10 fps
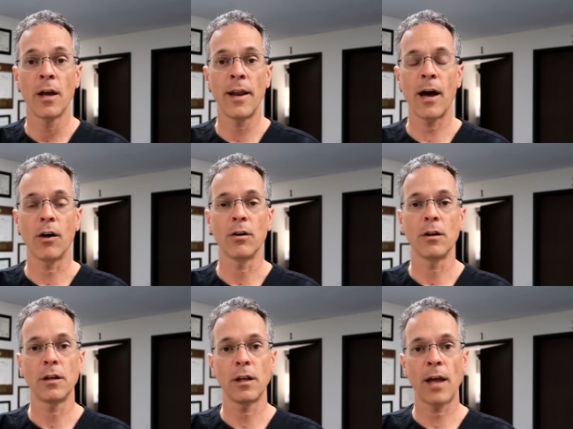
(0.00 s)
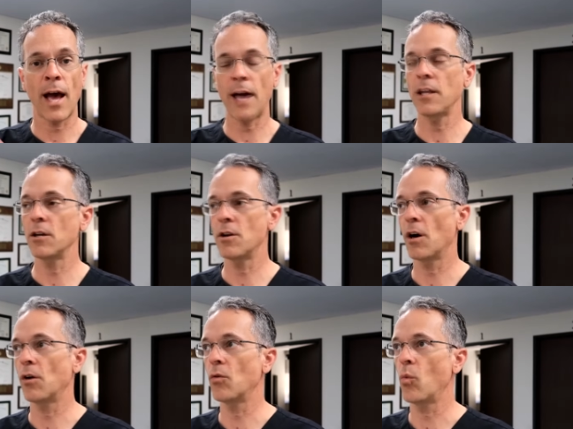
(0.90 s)
Now, how do you
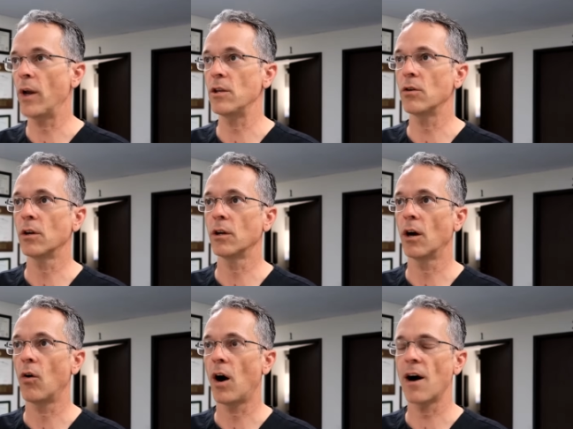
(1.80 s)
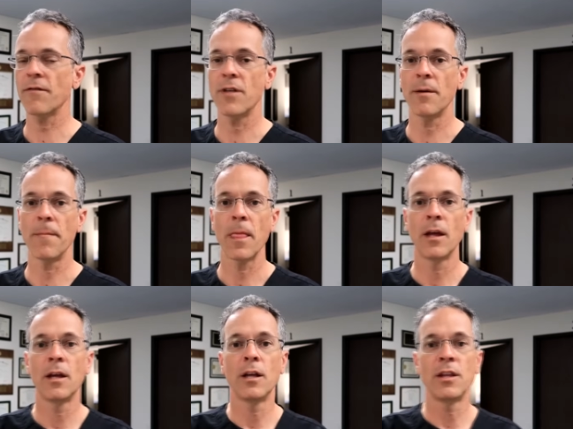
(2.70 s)
know when you can go off them?
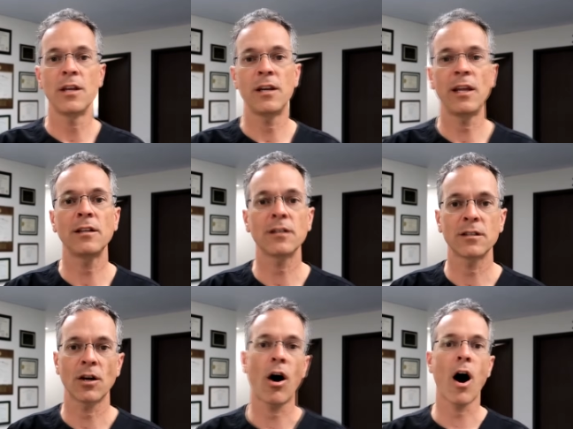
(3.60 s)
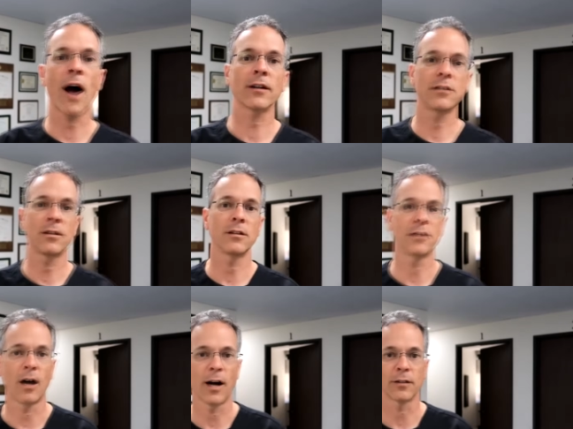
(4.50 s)
You need to talk to the
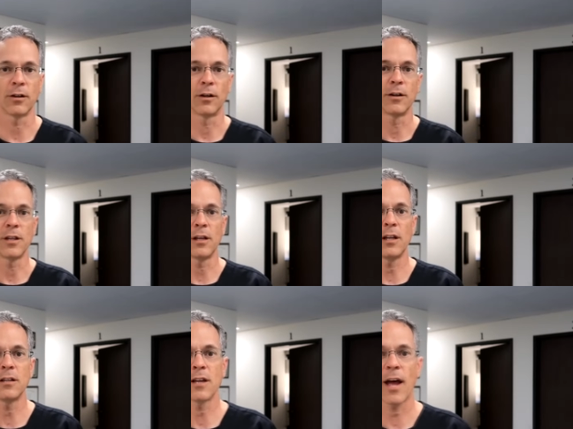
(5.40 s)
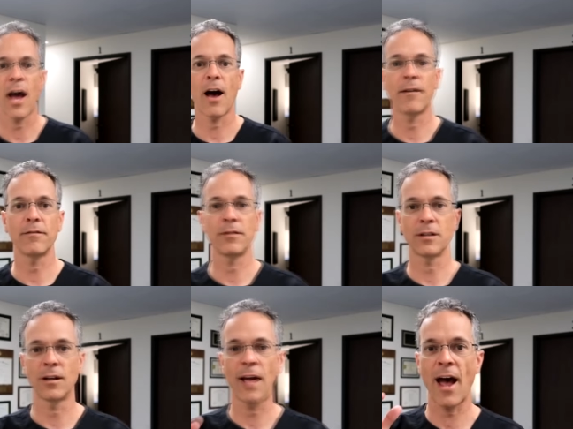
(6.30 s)
doctor. You need to have
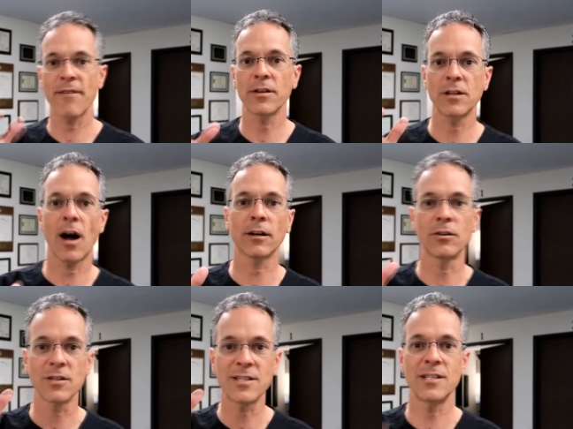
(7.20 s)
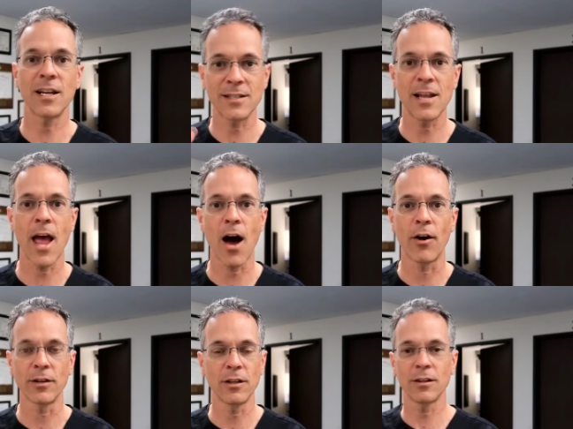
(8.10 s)
the doctor sit
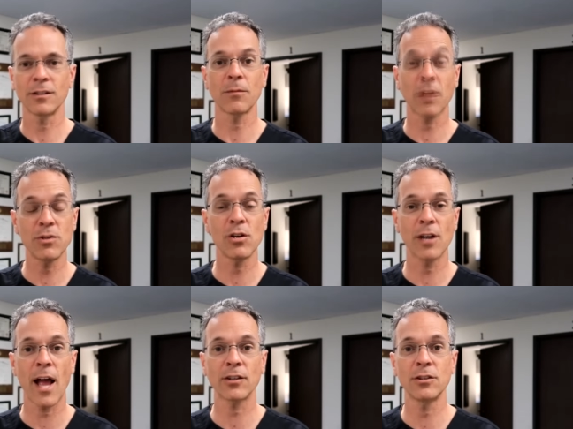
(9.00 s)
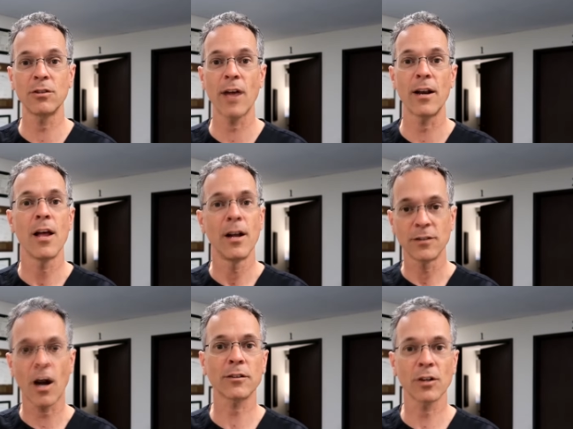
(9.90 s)
down. Sometimes you can actually do that.
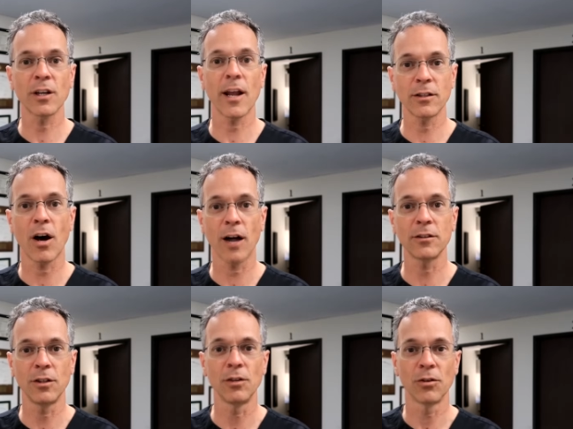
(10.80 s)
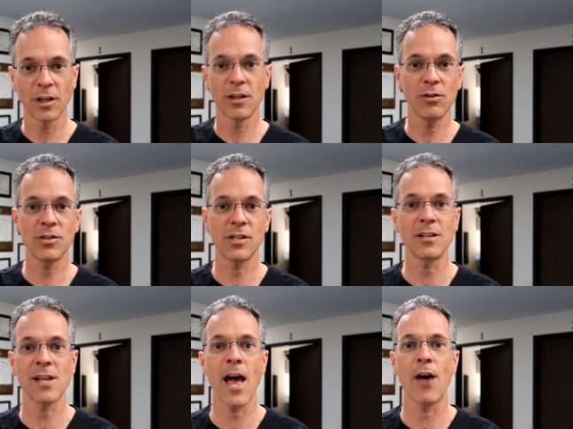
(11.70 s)
Doctor, can I talk to you? Can you
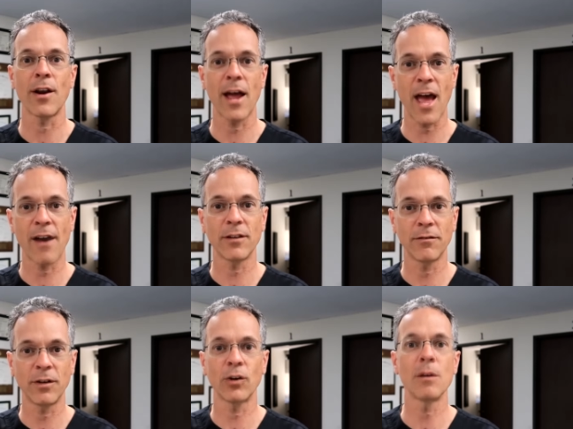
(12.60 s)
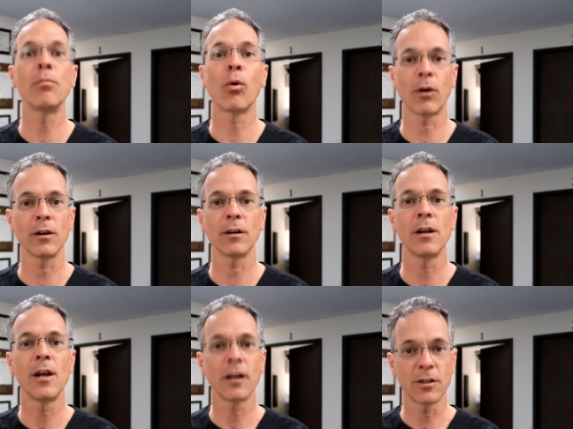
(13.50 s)
sit down? I have a very important
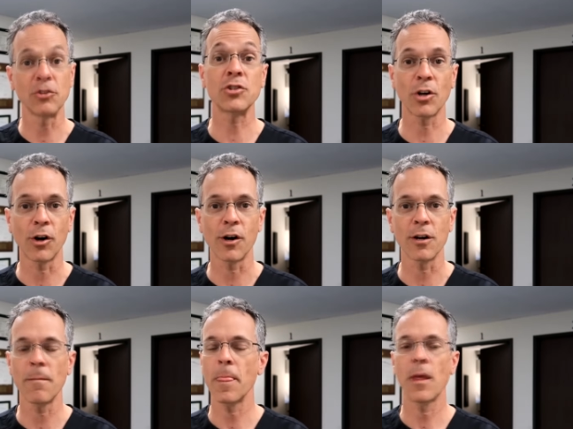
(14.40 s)
concern.